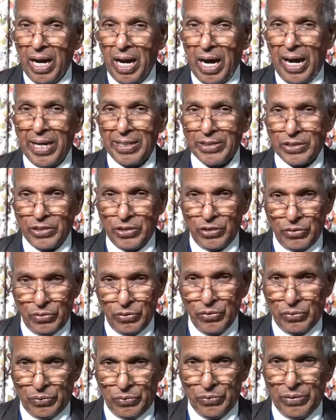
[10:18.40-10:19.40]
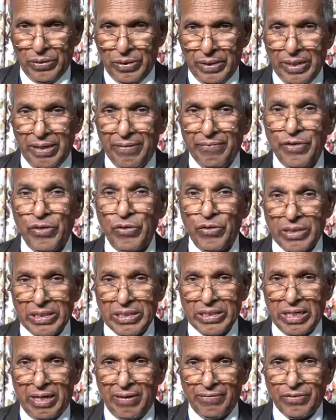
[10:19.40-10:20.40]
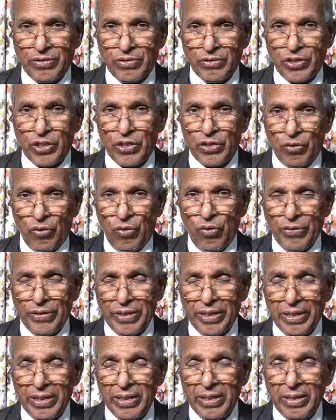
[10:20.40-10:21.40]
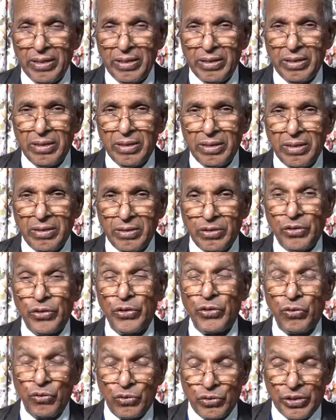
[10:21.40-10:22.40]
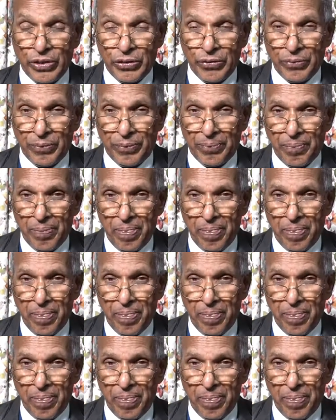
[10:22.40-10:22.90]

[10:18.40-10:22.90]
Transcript: as you give yourself to the Lord to use you.